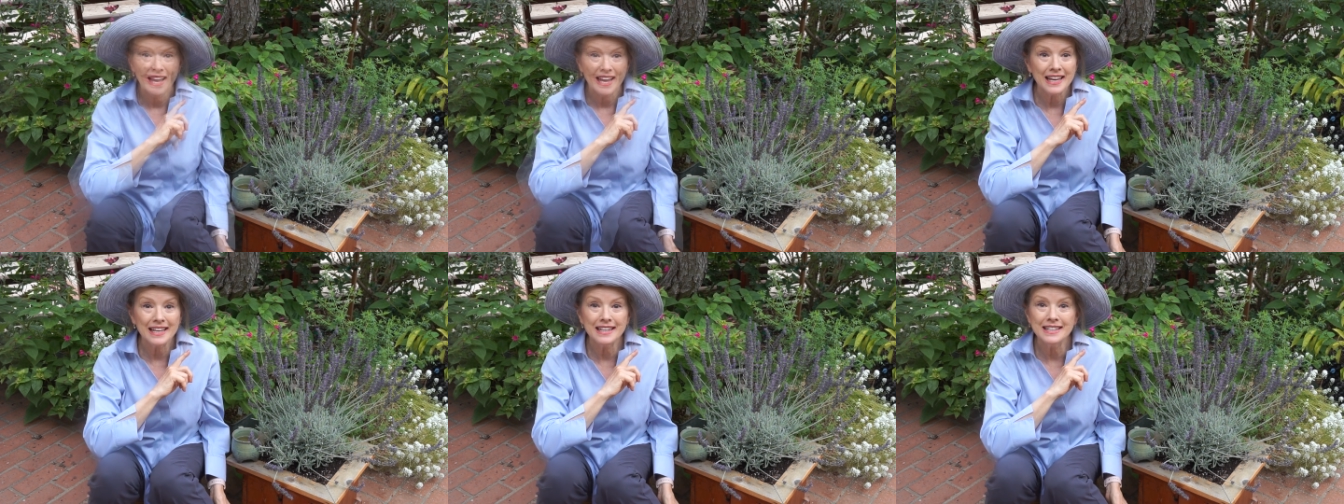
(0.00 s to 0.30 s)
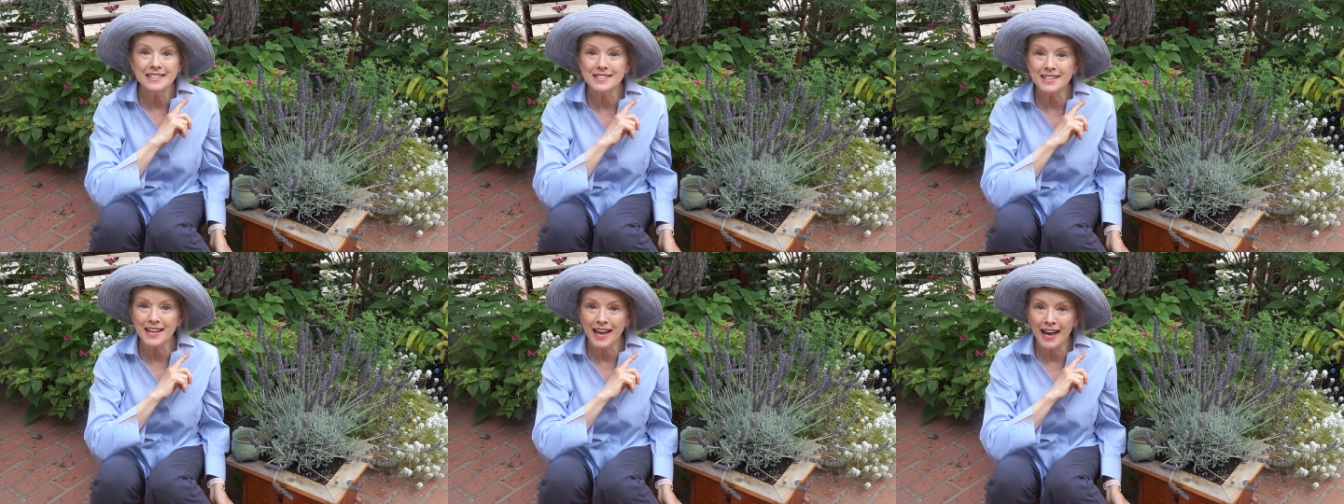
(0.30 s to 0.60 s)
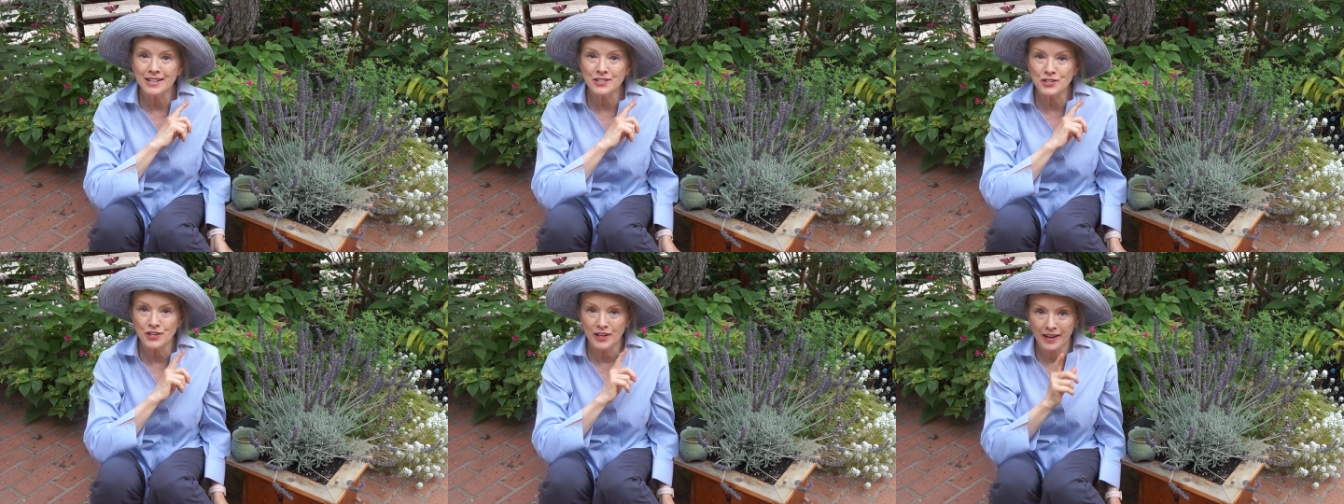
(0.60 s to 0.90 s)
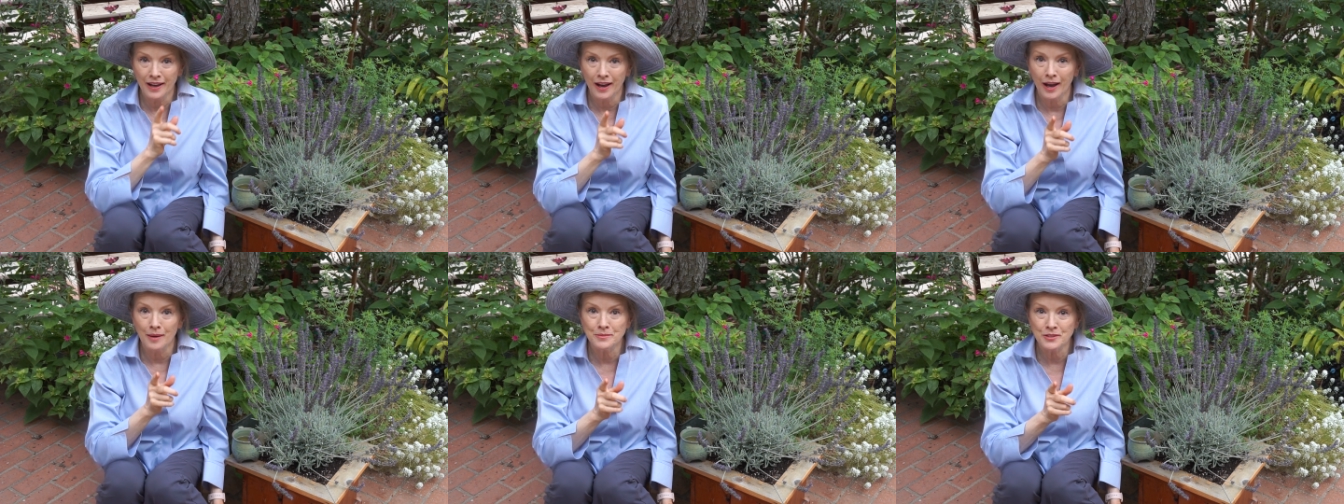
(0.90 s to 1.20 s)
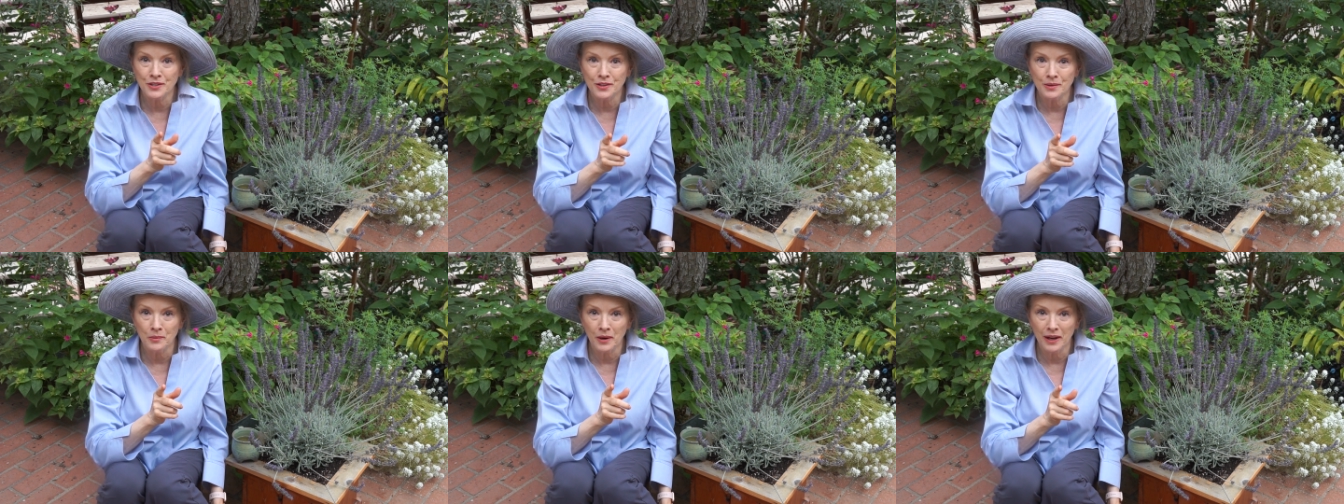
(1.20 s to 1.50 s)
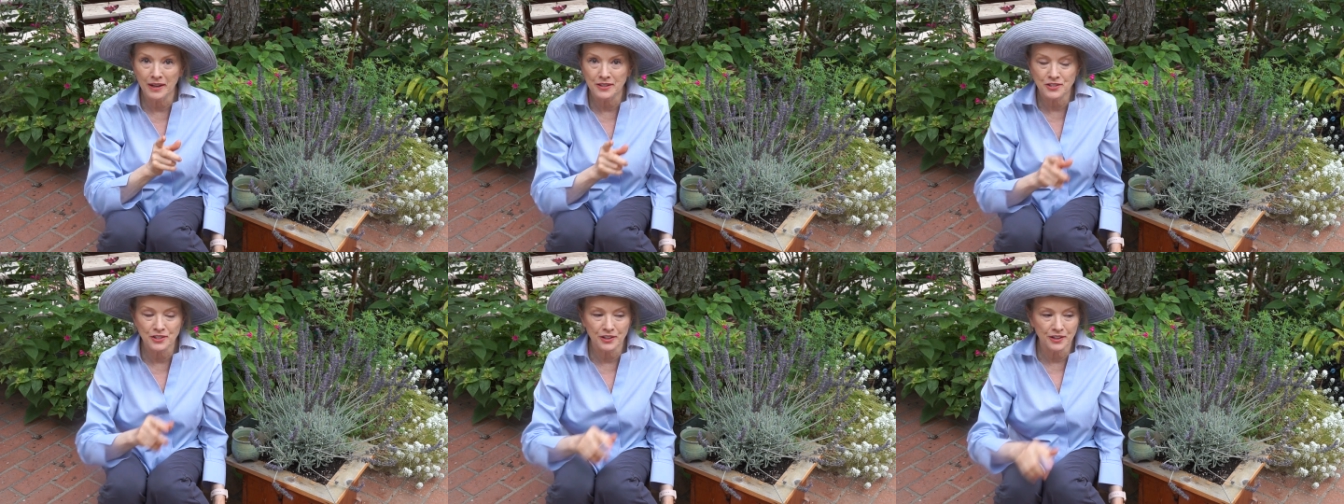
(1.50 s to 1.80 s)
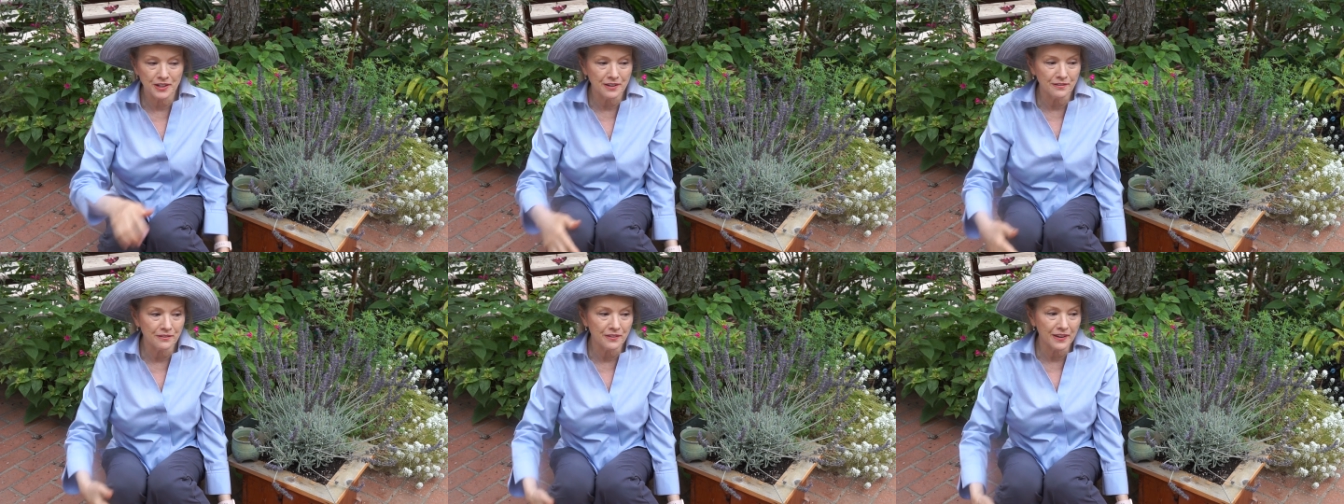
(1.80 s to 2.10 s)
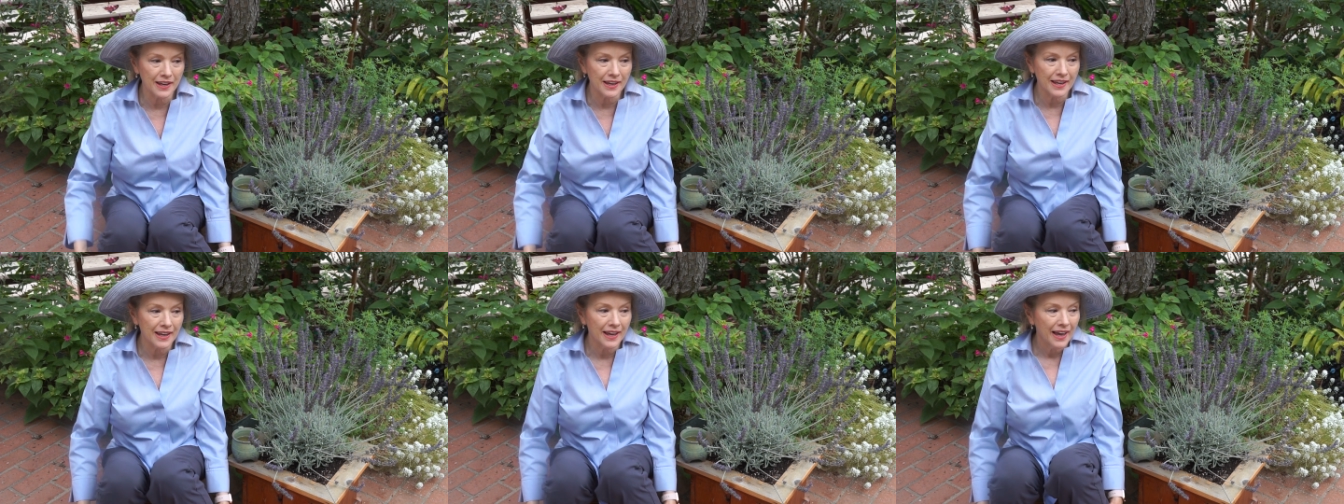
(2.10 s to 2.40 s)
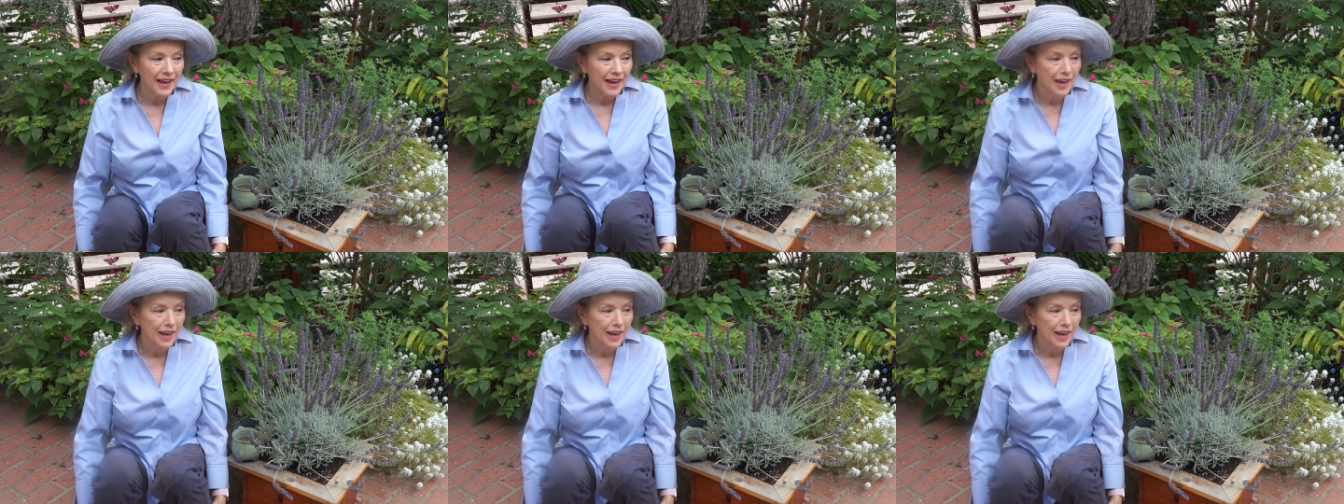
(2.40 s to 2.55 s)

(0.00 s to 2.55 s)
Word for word: it is catching up to the brown turkey fig